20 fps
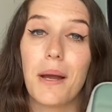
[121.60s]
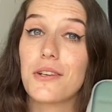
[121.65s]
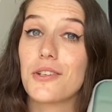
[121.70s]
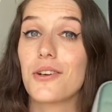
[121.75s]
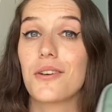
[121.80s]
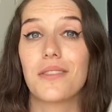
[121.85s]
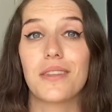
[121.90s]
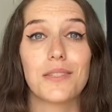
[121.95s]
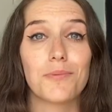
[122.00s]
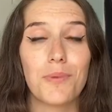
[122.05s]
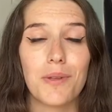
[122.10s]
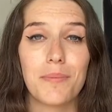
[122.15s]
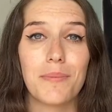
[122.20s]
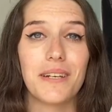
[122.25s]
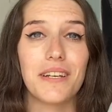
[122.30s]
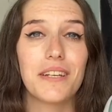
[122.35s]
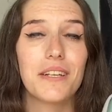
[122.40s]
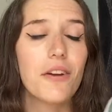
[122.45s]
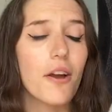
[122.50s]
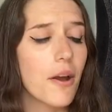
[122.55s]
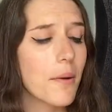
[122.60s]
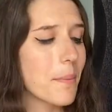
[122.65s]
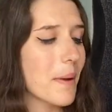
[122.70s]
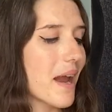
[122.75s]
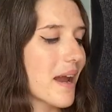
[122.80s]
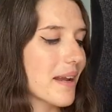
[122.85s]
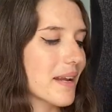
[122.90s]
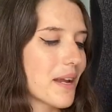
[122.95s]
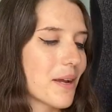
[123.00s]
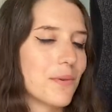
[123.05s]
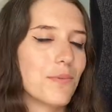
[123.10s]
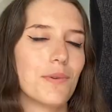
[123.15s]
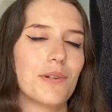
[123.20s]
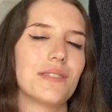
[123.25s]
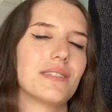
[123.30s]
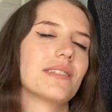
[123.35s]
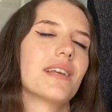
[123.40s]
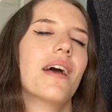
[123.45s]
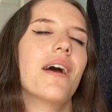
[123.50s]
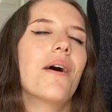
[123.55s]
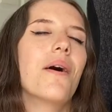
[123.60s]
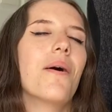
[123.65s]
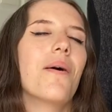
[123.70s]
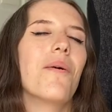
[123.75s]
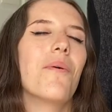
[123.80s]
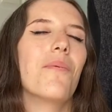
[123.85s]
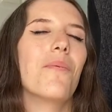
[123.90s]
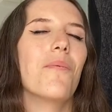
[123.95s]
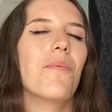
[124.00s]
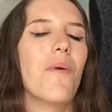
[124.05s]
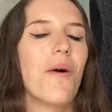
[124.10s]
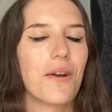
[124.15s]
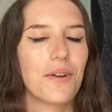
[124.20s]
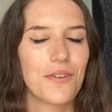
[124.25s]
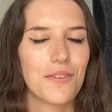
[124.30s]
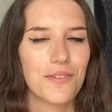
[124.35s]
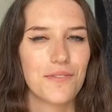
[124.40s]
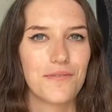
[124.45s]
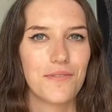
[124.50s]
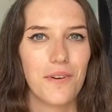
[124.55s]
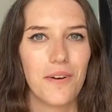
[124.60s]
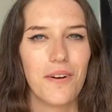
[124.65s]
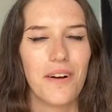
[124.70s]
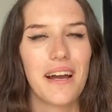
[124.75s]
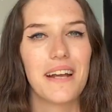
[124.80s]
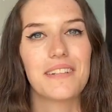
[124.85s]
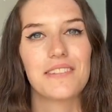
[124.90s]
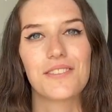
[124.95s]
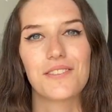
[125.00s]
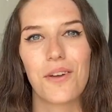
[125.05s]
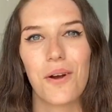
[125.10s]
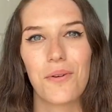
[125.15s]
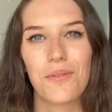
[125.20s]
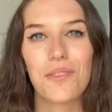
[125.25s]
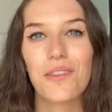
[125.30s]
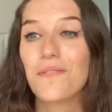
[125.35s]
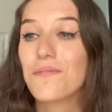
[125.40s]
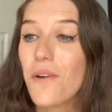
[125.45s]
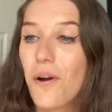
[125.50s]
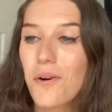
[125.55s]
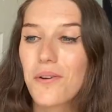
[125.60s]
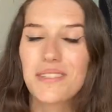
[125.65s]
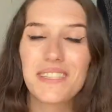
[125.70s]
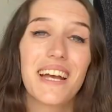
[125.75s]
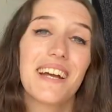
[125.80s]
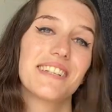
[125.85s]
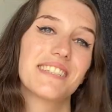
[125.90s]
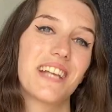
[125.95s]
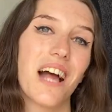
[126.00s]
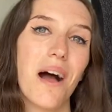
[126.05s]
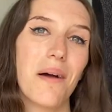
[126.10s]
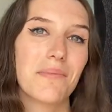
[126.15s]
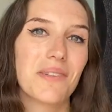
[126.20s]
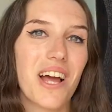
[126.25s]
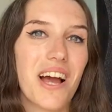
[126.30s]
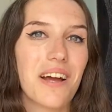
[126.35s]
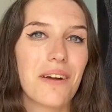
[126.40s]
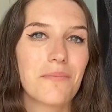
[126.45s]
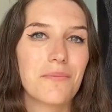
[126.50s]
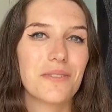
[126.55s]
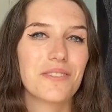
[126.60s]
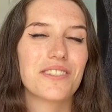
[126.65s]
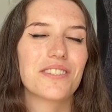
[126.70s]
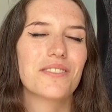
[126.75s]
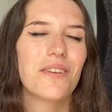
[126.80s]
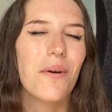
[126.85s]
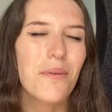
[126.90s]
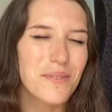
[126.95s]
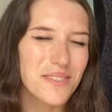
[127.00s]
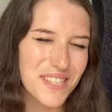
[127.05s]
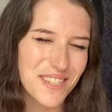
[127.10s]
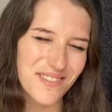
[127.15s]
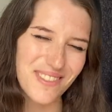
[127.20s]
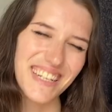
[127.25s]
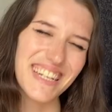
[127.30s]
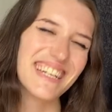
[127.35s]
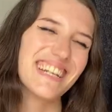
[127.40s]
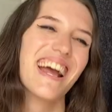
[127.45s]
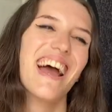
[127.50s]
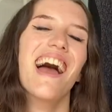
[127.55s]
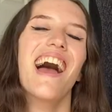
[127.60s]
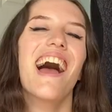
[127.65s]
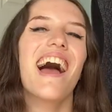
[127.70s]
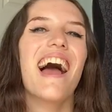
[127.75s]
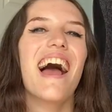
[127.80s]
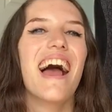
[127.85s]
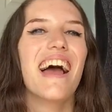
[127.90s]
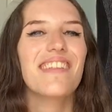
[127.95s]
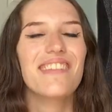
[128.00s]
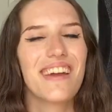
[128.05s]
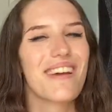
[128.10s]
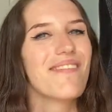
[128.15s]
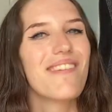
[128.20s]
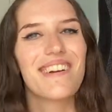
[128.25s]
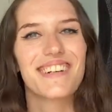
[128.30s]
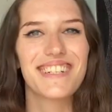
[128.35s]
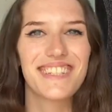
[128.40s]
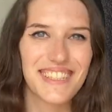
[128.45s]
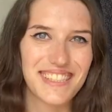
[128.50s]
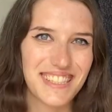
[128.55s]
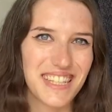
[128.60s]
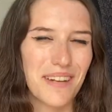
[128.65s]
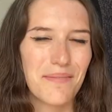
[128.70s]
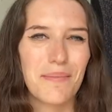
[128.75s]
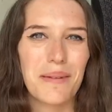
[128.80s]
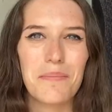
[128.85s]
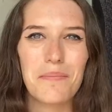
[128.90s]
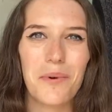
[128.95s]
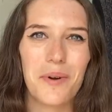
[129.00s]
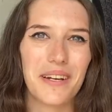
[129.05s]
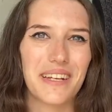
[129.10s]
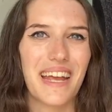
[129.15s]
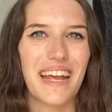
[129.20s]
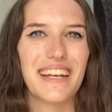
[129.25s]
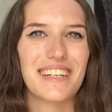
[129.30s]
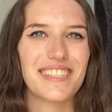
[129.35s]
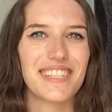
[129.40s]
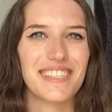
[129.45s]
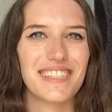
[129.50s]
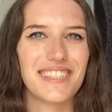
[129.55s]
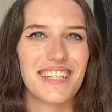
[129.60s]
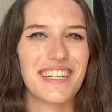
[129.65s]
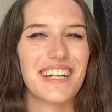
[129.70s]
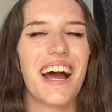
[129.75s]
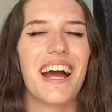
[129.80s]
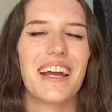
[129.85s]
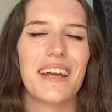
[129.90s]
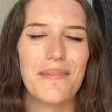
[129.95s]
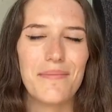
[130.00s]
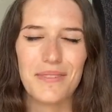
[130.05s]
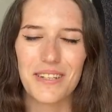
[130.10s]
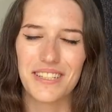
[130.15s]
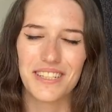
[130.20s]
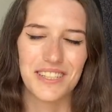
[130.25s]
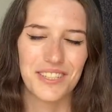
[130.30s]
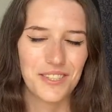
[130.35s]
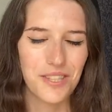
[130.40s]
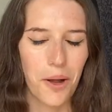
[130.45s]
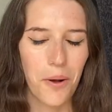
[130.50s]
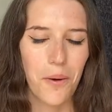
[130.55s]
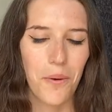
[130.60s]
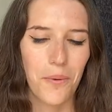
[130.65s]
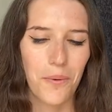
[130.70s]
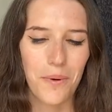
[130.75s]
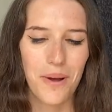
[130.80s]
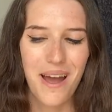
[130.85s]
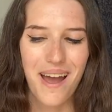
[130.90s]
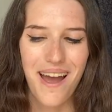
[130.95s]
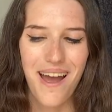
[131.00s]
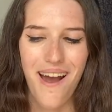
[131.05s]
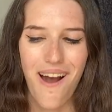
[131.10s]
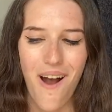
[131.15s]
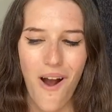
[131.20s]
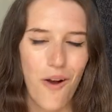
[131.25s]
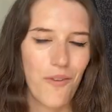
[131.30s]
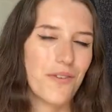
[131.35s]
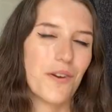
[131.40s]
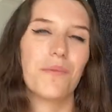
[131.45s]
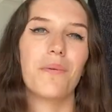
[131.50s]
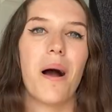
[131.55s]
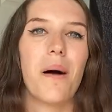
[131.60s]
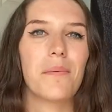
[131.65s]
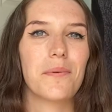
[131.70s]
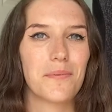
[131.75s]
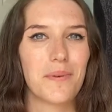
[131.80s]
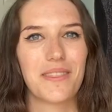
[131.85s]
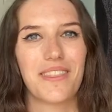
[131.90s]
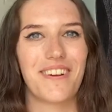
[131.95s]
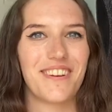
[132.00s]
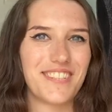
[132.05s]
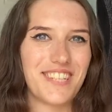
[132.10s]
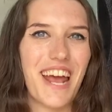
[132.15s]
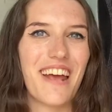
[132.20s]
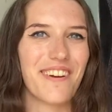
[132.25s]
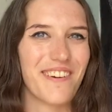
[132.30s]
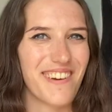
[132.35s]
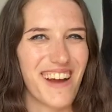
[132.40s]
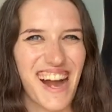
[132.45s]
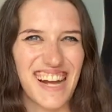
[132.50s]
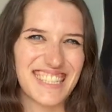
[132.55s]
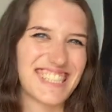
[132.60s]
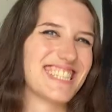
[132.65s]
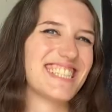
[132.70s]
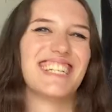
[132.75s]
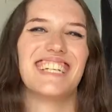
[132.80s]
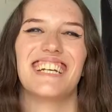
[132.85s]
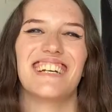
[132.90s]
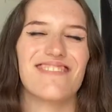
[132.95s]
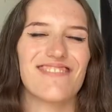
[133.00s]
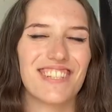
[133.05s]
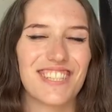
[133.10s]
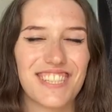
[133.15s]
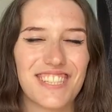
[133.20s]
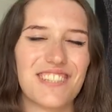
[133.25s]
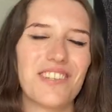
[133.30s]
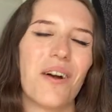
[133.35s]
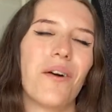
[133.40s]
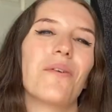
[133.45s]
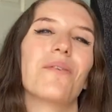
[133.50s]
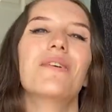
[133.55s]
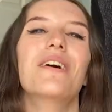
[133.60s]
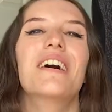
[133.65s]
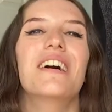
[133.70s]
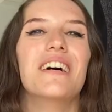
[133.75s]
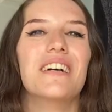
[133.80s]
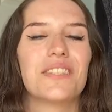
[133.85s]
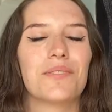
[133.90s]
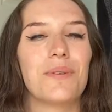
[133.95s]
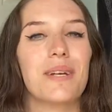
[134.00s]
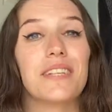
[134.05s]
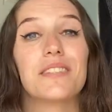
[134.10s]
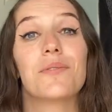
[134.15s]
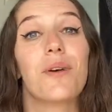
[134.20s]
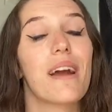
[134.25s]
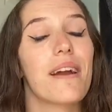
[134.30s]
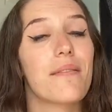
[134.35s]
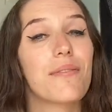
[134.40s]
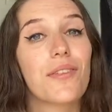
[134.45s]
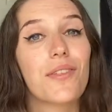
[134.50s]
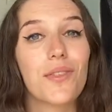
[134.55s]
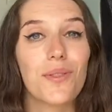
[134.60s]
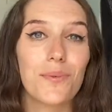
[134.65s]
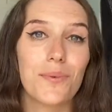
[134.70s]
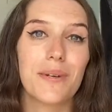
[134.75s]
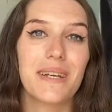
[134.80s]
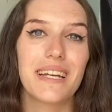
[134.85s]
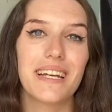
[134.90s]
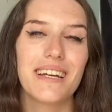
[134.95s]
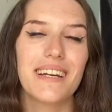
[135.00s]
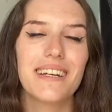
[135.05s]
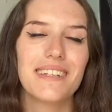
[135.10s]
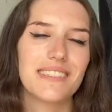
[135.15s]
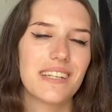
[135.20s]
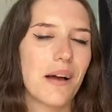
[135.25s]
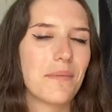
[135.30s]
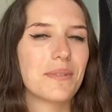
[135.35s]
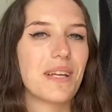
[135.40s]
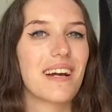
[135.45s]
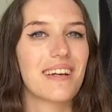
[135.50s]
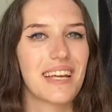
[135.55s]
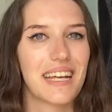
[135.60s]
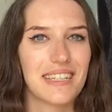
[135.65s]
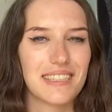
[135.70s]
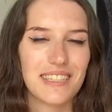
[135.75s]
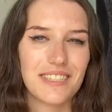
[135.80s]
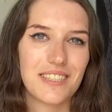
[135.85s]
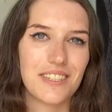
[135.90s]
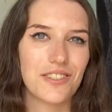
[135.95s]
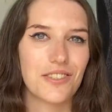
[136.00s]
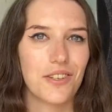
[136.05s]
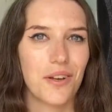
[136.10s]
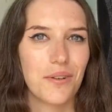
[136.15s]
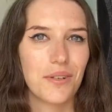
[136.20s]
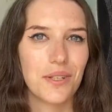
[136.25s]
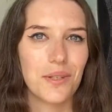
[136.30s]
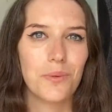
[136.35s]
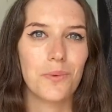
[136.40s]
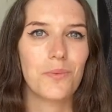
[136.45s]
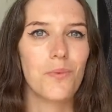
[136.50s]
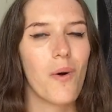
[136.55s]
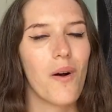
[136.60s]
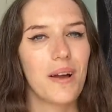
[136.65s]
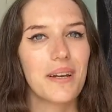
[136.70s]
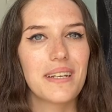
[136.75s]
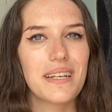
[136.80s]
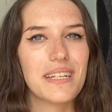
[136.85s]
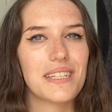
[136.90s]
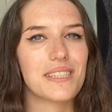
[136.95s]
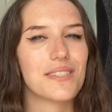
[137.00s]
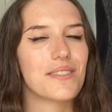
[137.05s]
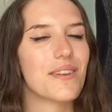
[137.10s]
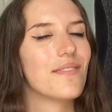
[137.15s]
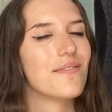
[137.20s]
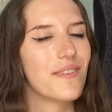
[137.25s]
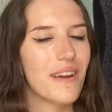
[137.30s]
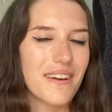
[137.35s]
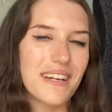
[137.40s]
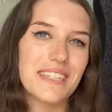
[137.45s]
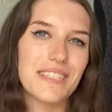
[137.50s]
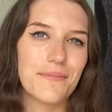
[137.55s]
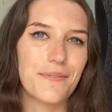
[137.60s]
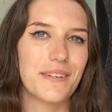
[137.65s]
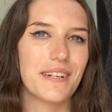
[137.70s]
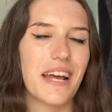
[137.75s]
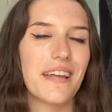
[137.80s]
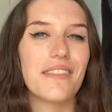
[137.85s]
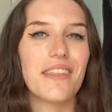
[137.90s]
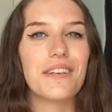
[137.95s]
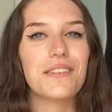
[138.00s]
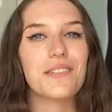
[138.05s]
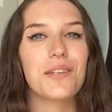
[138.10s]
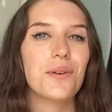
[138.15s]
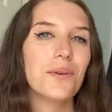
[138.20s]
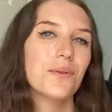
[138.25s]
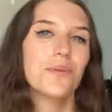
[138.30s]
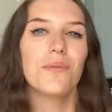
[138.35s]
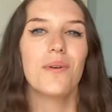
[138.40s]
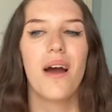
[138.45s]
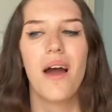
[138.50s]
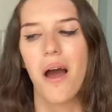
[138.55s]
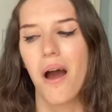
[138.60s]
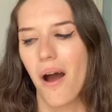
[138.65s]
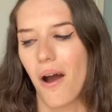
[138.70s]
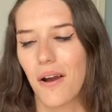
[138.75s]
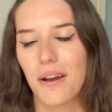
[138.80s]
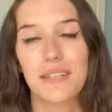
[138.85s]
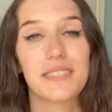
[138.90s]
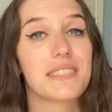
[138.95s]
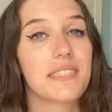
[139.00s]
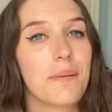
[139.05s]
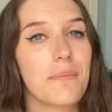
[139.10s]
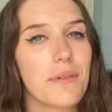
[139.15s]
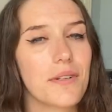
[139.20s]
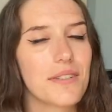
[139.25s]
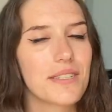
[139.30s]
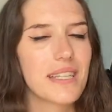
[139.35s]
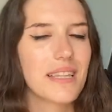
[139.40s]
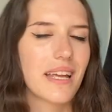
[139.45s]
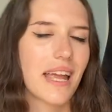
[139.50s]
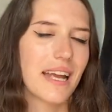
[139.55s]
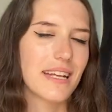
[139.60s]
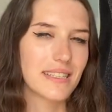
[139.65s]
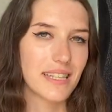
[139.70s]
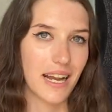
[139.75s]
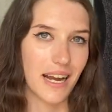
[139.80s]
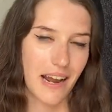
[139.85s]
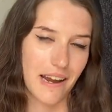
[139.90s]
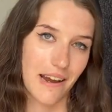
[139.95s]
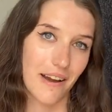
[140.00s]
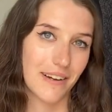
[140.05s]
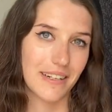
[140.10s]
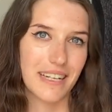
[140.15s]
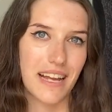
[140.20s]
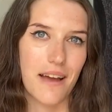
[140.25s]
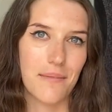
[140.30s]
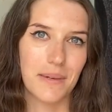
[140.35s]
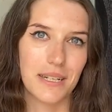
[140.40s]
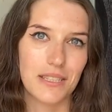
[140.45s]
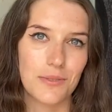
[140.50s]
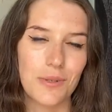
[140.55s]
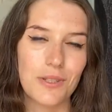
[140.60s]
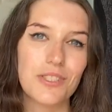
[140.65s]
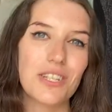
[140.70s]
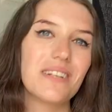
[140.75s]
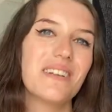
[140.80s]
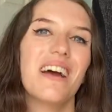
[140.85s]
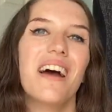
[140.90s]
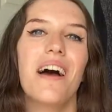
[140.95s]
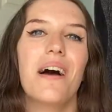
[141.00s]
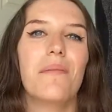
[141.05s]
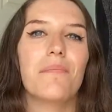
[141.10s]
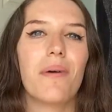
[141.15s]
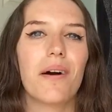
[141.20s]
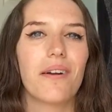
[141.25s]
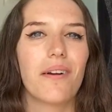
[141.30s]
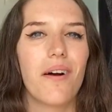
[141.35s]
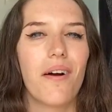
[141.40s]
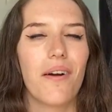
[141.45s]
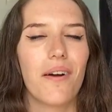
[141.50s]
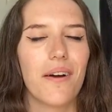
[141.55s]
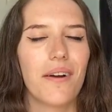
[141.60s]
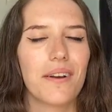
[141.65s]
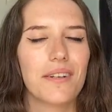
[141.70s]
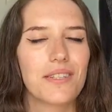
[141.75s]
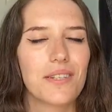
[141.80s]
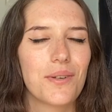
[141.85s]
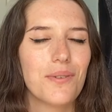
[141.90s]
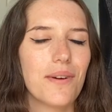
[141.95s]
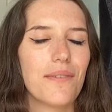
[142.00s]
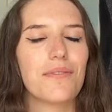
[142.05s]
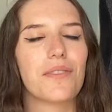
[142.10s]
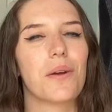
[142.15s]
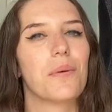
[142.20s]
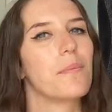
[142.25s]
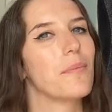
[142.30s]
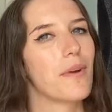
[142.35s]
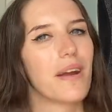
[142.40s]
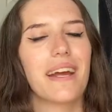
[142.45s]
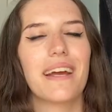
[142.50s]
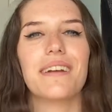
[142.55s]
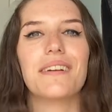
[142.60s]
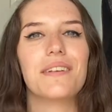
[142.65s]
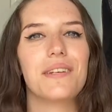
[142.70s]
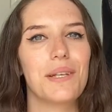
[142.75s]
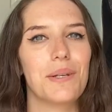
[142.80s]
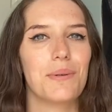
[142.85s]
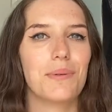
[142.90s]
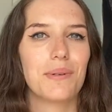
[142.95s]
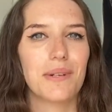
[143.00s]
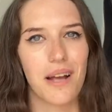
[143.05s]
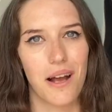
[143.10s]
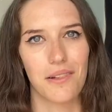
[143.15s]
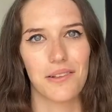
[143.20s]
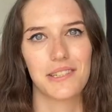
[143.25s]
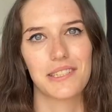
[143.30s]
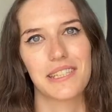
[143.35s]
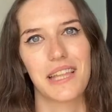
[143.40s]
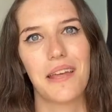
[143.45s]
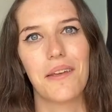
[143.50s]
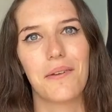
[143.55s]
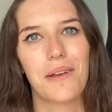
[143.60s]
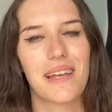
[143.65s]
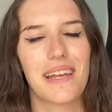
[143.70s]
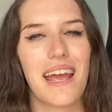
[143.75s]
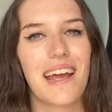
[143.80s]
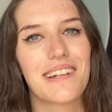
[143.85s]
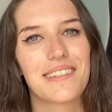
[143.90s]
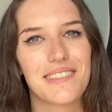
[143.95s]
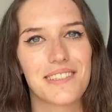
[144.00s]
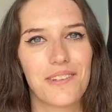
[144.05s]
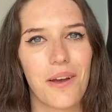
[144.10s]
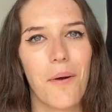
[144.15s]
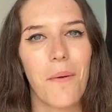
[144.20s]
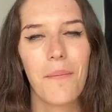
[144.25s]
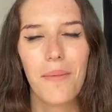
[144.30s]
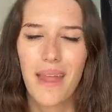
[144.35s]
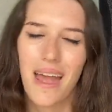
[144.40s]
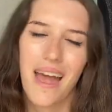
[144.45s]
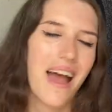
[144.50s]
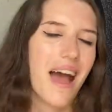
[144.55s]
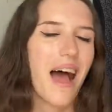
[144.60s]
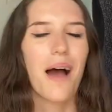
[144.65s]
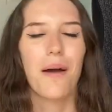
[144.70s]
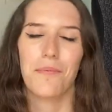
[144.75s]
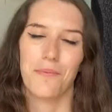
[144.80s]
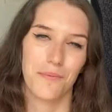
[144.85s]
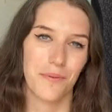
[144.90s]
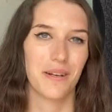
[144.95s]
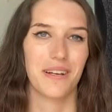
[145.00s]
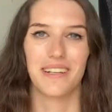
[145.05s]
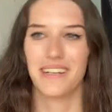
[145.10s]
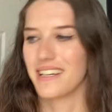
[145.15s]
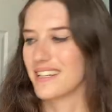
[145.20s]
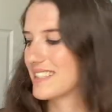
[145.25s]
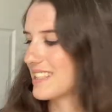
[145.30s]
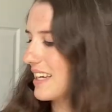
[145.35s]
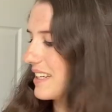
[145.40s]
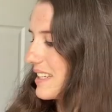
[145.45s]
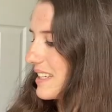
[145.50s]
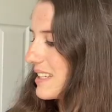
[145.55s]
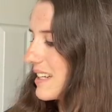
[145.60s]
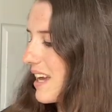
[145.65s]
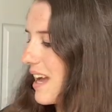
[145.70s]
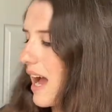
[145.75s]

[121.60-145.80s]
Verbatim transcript: I took this with me to Europe and it was wonderful. And so the folks at TomToc were so sweet and they wanted to send me more cases, and I am just so overwhelmed with their generosity. It was so sweet. So I have three TomToc cases to show you. One is very different, and then two are similar to the case that I already have my Switch in, but are two of their brand new colors that you can get. So I'm really excited.